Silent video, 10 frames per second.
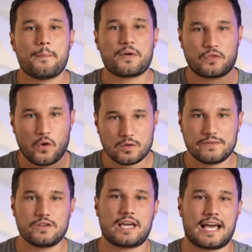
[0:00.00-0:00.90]
But those of
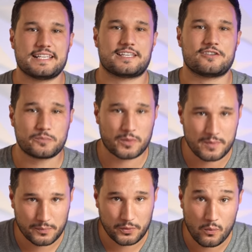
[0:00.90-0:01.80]
you guys that use
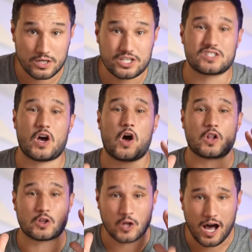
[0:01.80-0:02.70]
Premiere Pro, which is a
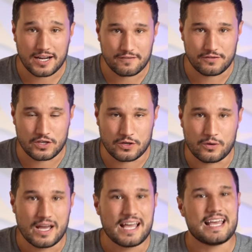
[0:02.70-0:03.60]
lot of you,